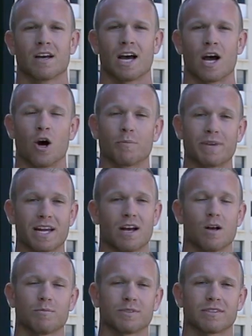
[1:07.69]
I hope that
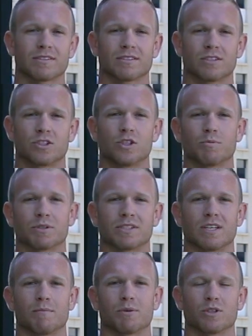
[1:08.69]
helps. Super
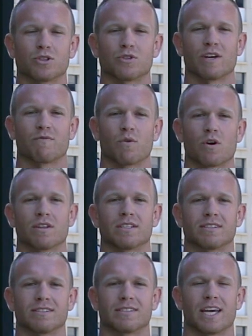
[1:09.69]
simple and straightforward.
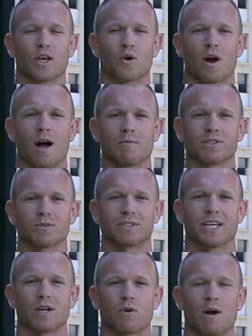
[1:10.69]
This is Taylor Robbins with
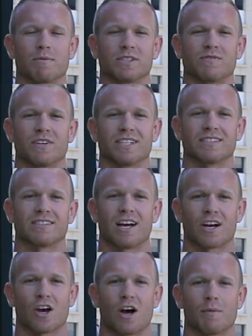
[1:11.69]

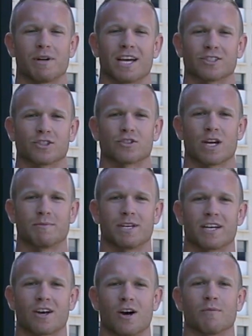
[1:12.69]
TaylorRobbinsFitness.com and
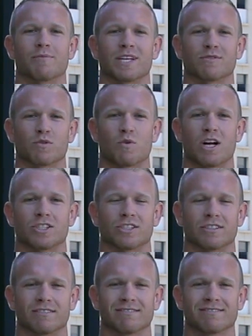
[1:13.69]
Exerscribe.com. Thanks for watching.